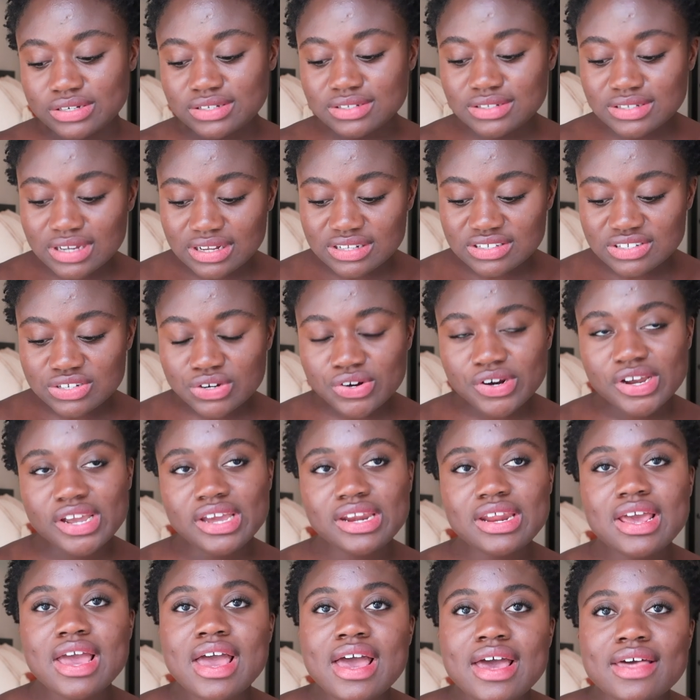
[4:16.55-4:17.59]

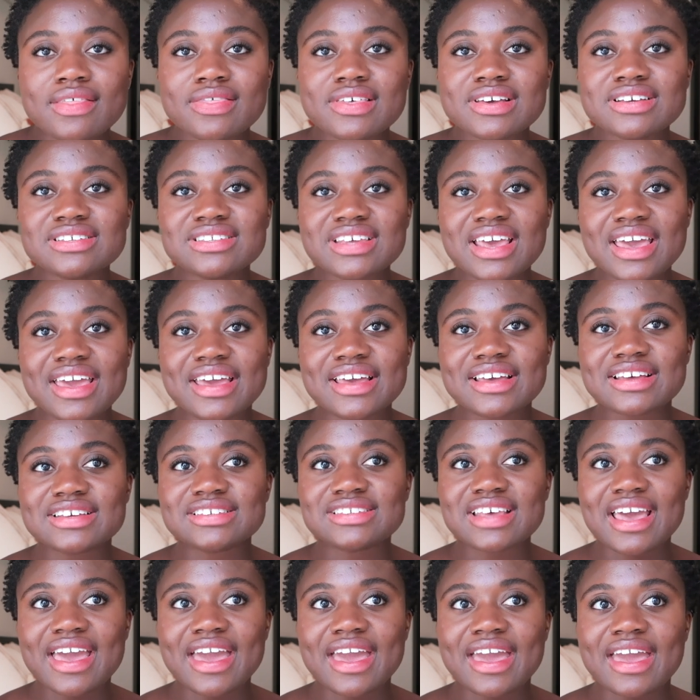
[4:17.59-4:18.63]
Sunscreen. This is
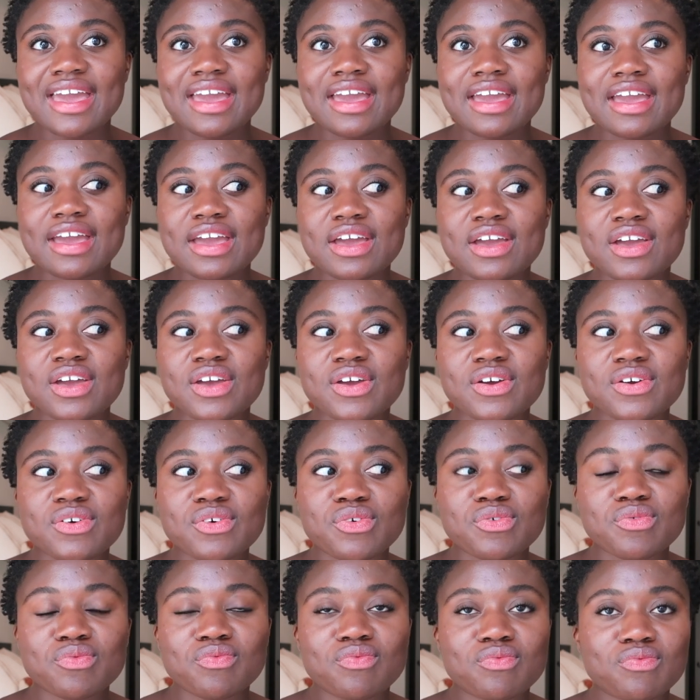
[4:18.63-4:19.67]

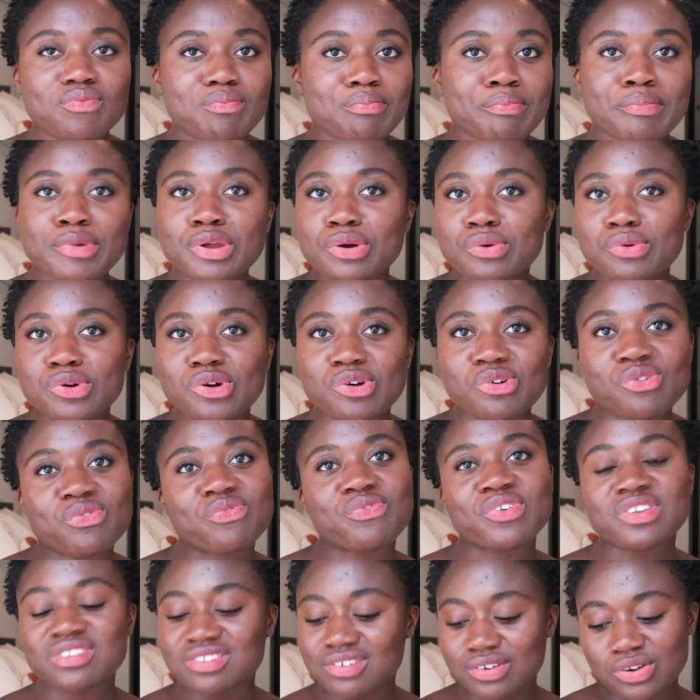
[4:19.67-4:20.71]
a mineral
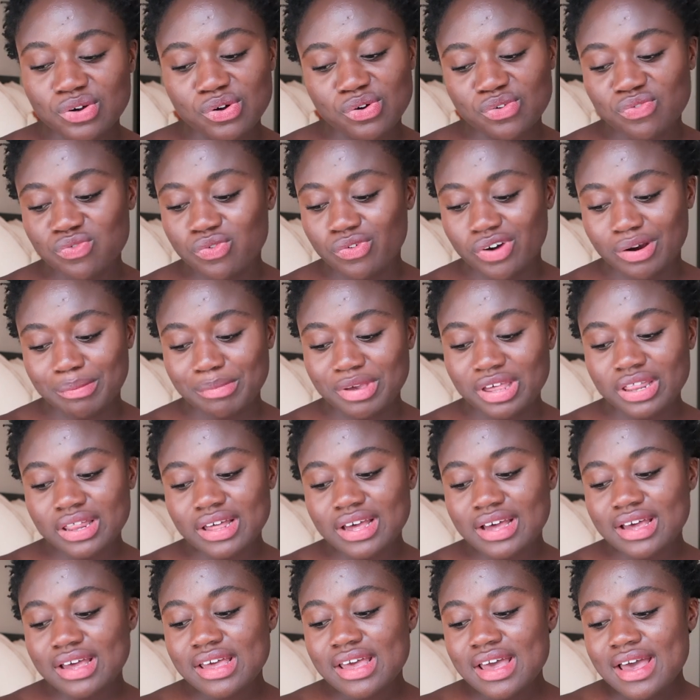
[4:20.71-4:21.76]
physical
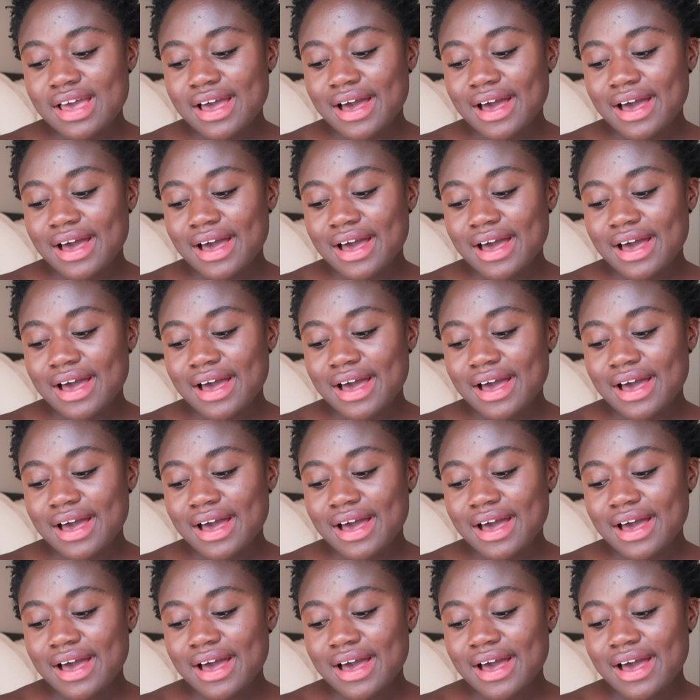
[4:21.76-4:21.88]
formula,